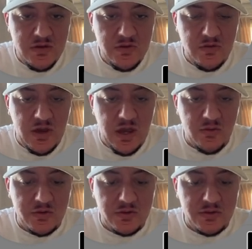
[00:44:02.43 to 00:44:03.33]
2
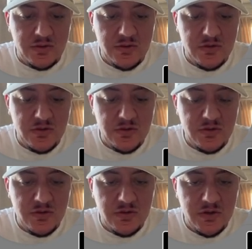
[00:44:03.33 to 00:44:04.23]
hours
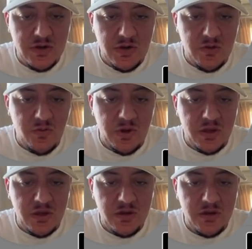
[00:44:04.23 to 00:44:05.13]
a
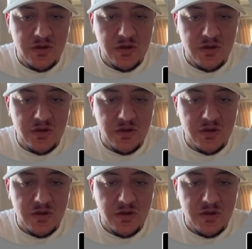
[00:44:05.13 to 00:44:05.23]
week